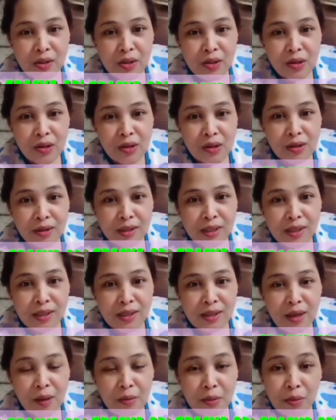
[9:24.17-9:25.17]

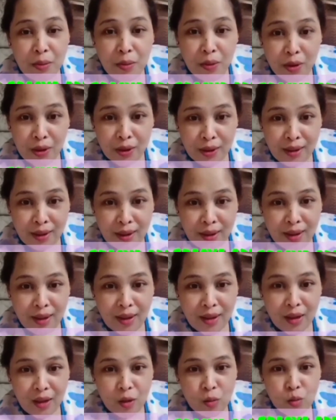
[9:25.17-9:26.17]
Jox. Happy
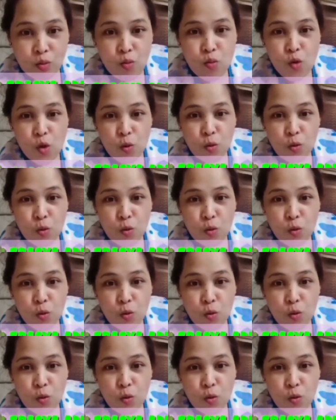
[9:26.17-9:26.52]
birthday.